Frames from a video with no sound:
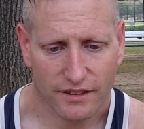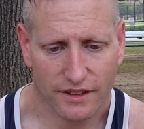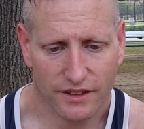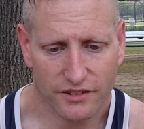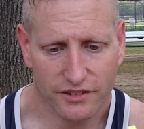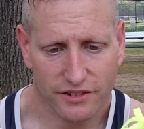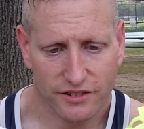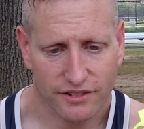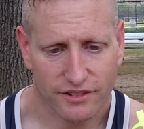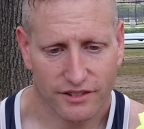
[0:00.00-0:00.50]

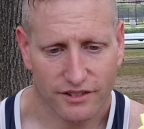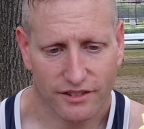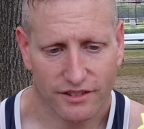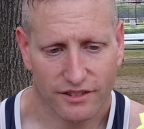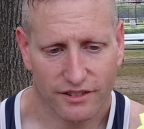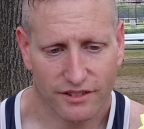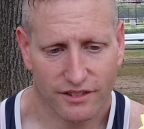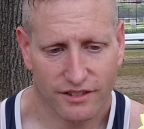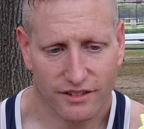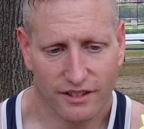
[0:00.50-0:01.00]
this,
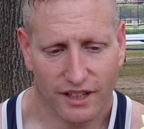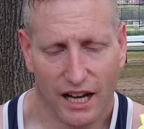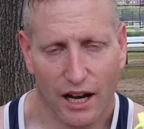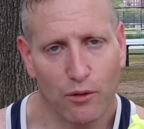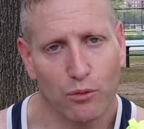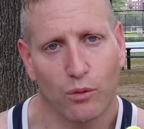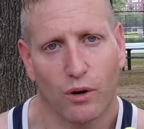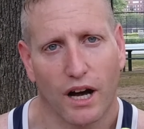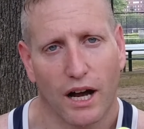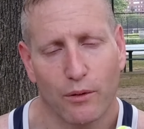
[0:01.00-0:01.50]

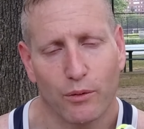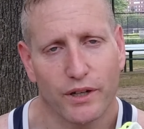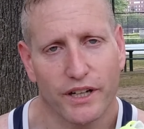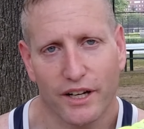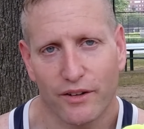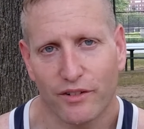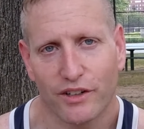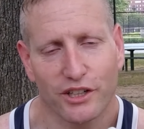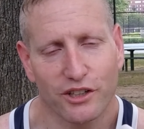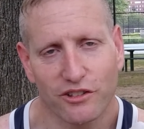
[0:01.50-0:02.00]
I, I would
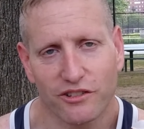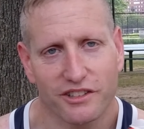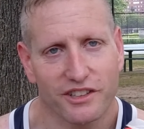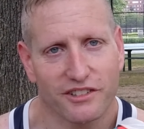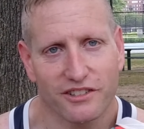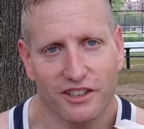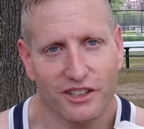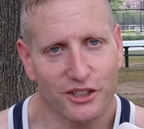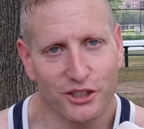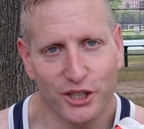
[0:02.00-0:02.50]
never use
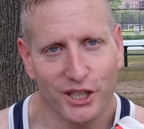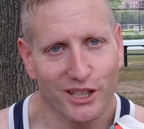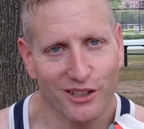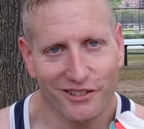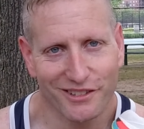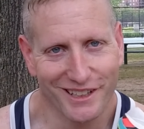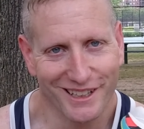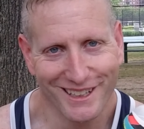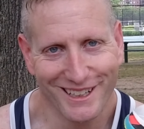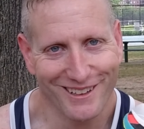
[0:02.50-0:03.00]
this on
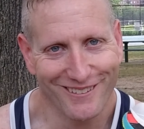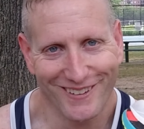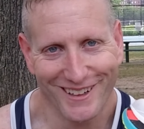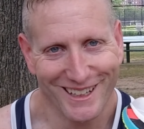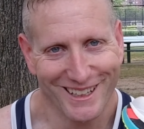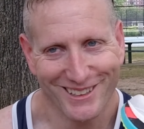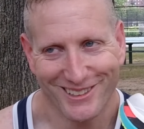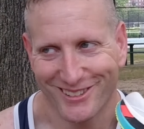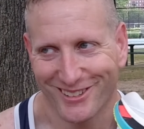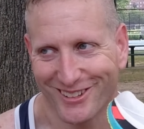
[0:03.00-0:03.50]
trails
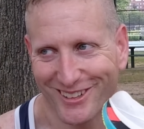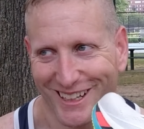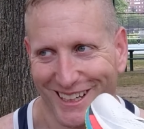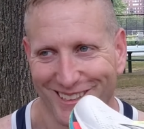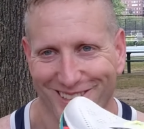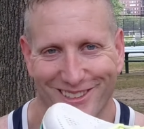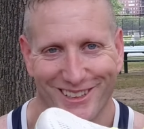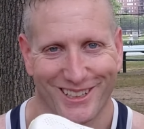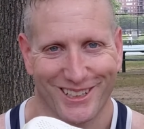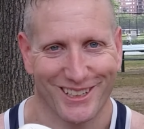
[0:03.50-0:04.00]
anyway, so
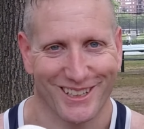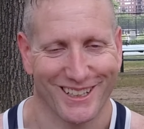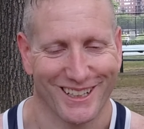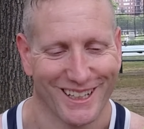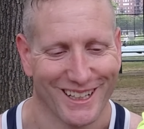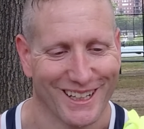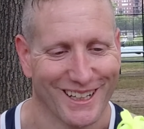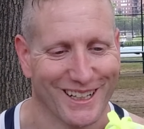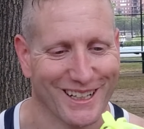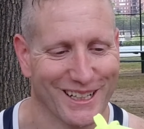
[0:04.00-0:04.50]
that's not a,
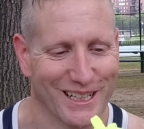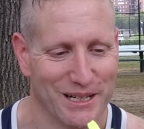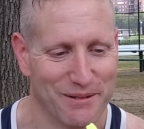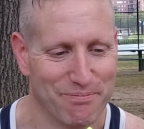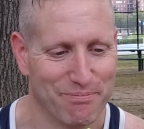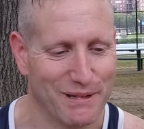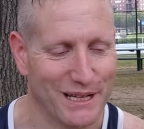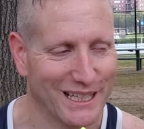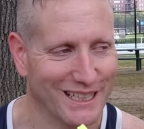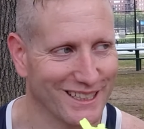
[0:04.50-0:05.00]
a
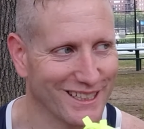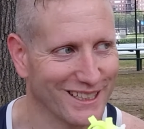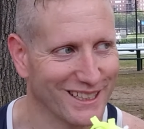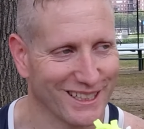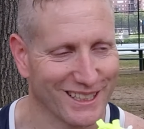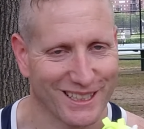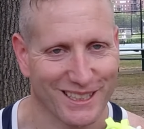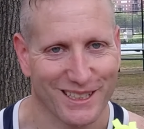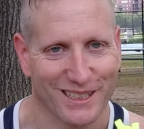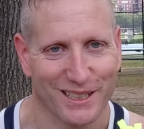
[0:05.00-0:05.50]
big
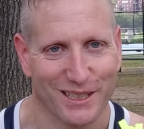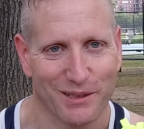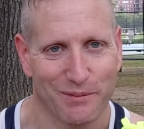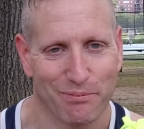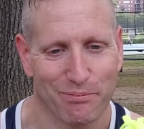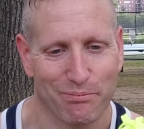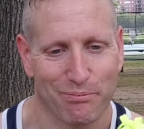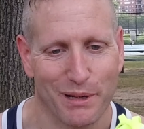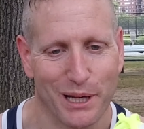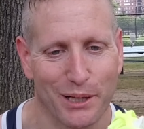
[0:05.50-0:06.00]

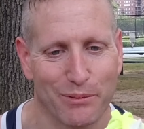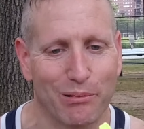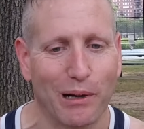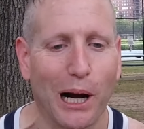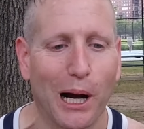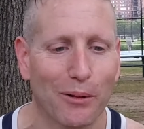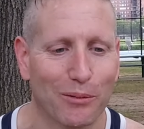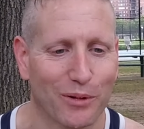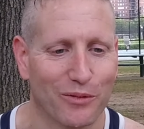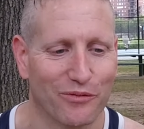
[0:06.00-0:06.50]
big
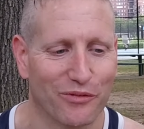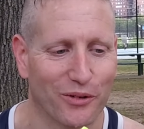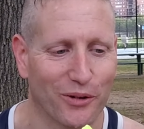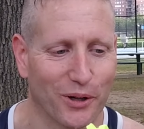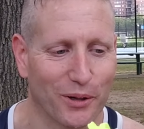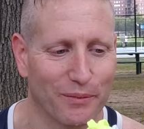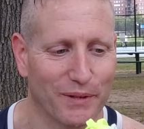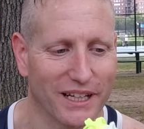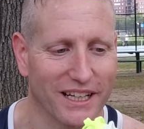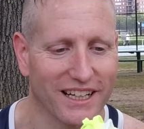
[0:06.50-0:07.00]
problem
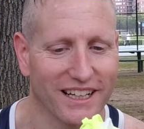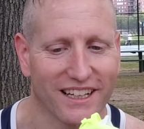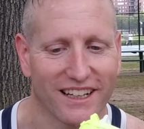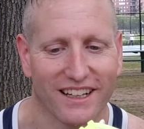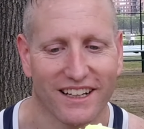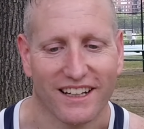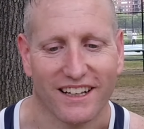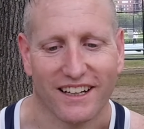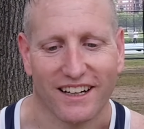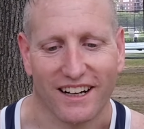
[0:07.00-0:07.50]
for me.
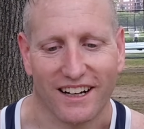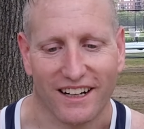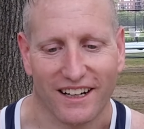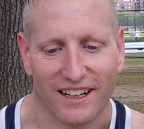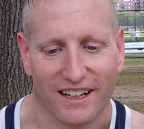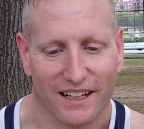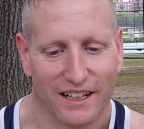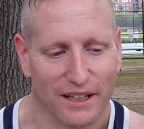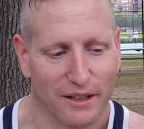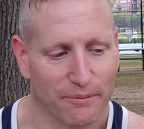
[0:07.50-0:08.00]

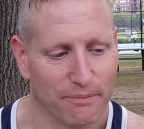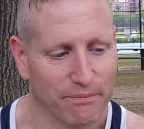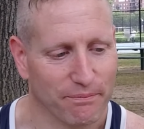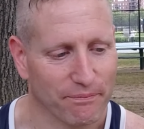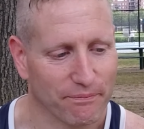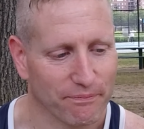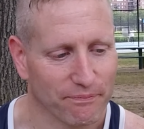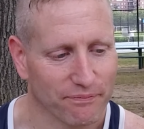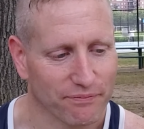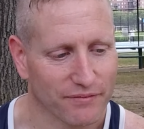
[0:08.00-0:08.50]

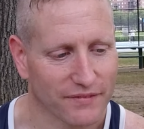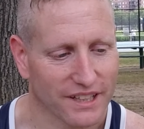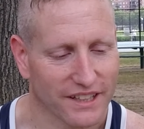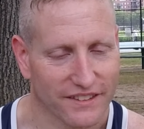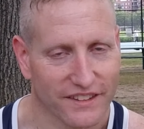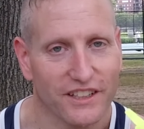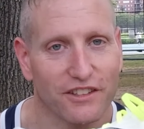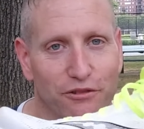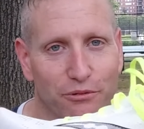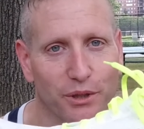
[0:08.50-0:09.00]
Um,
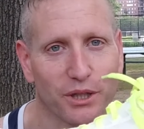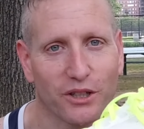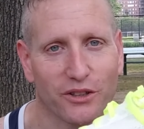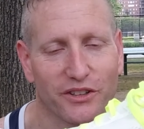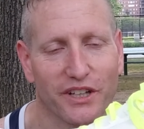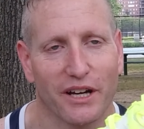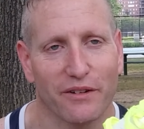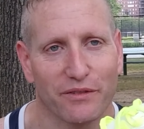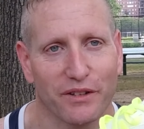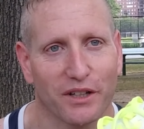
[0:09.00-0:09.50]
this will
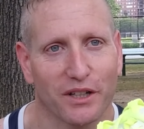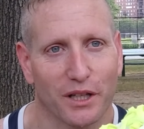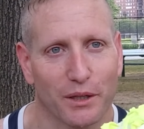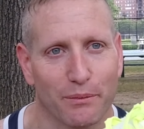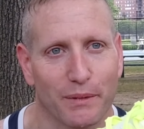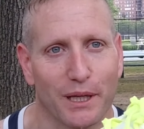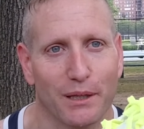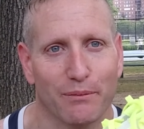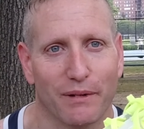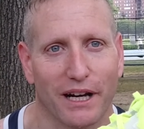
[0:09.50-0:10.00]
definitely
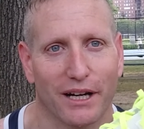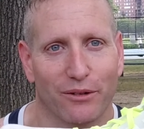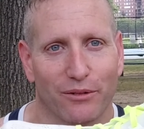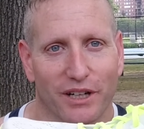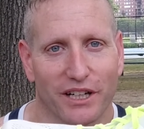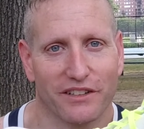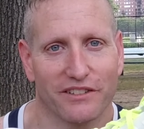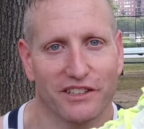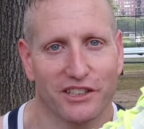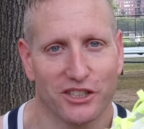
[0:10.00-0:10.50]
be my
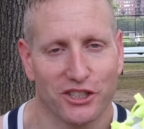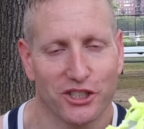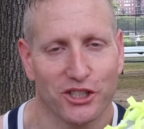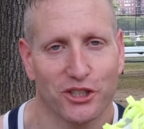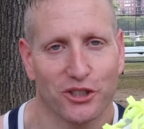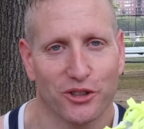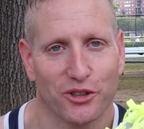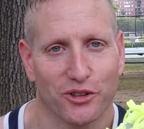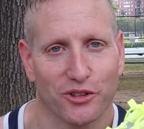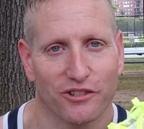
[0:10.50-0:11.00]
racing
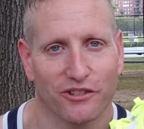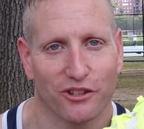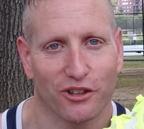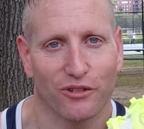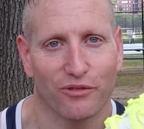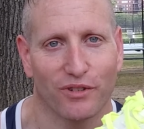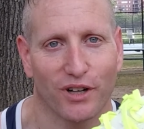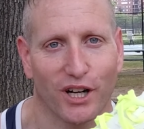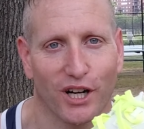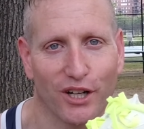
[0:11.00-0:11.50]
shoe
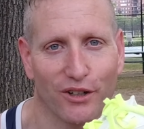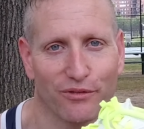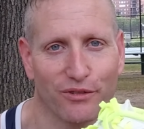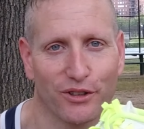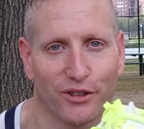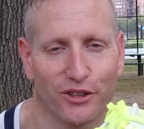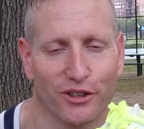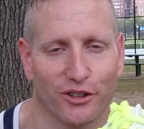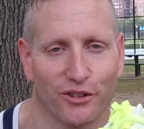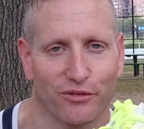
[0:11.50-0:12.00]
so far
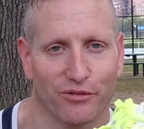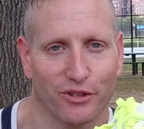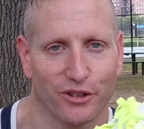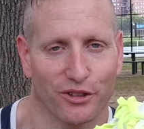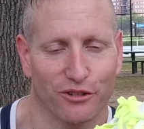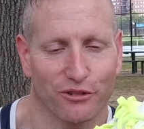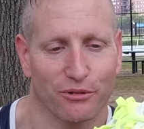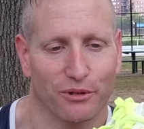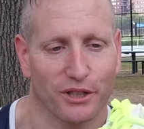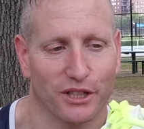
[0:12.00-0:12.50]
for,
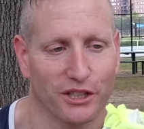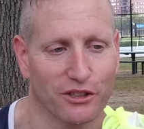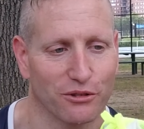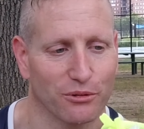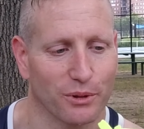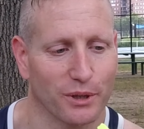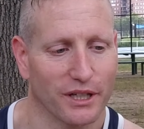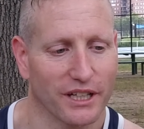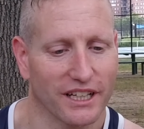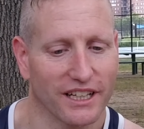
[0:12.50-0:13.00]
for
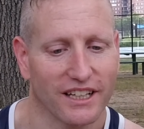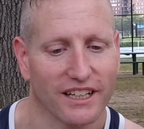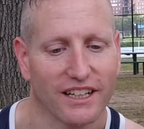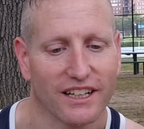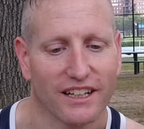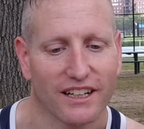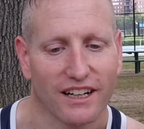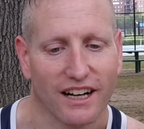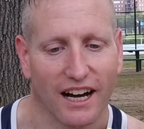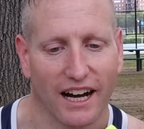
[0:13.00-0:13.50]
2020.
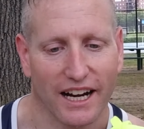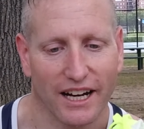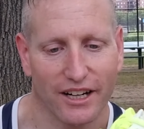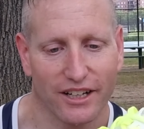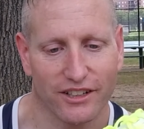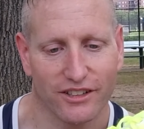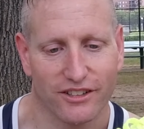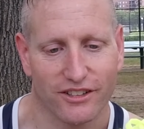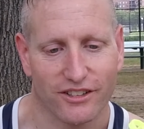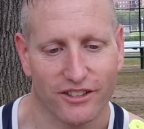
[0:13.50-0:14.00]

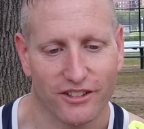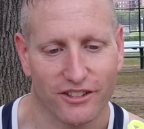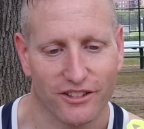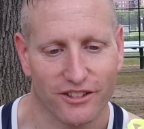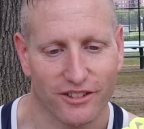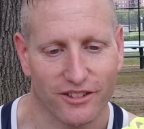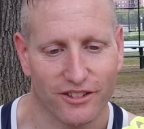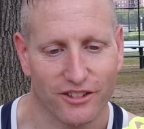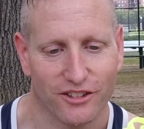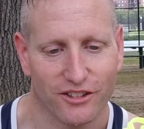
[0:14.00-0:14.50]
I
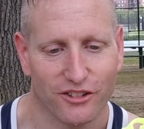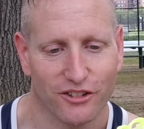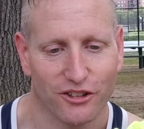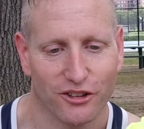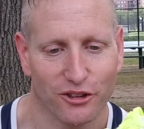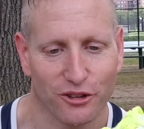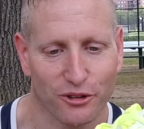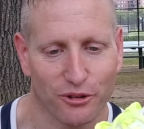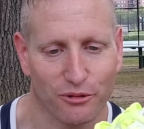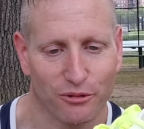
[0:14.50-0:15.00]

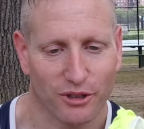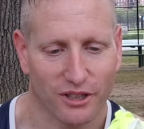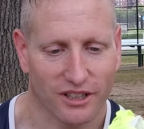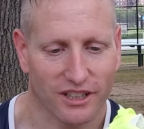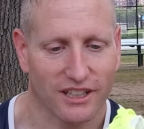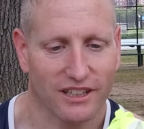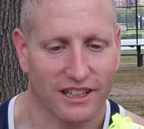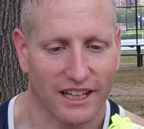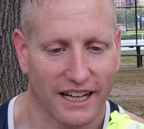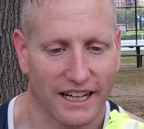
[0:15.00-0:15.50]
do
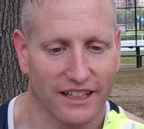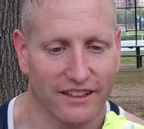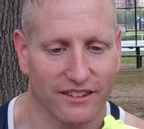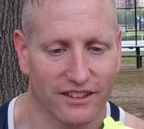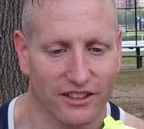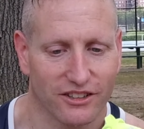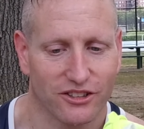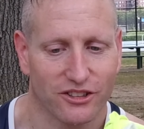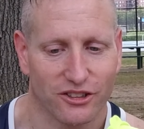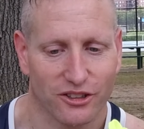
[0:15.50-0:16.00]
really like this